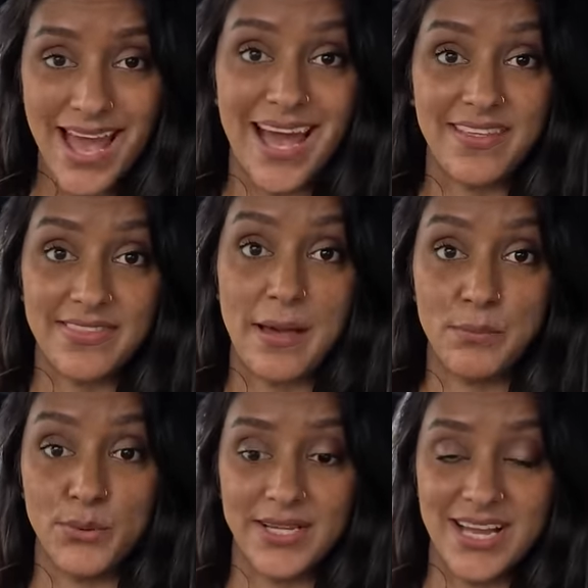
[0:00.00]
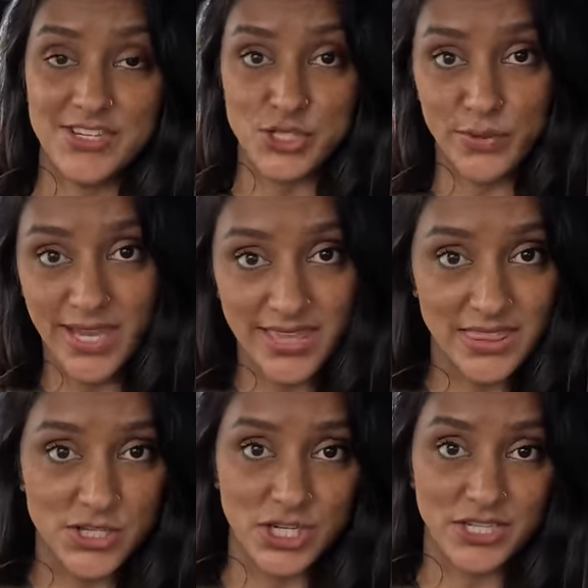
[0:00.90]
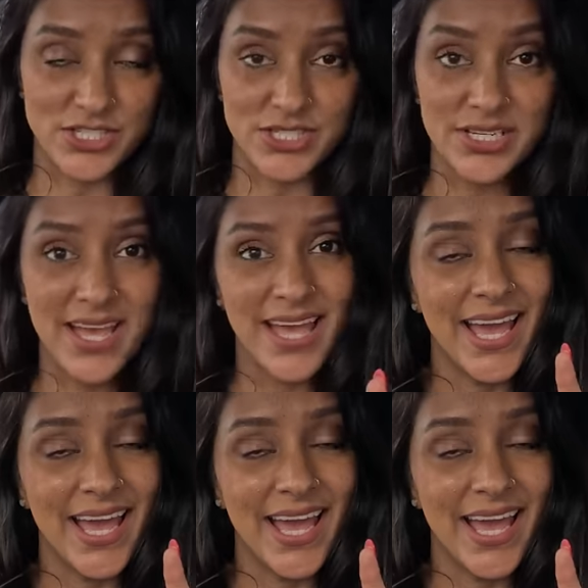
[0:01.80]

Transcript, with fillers: at that point as you're in the junction.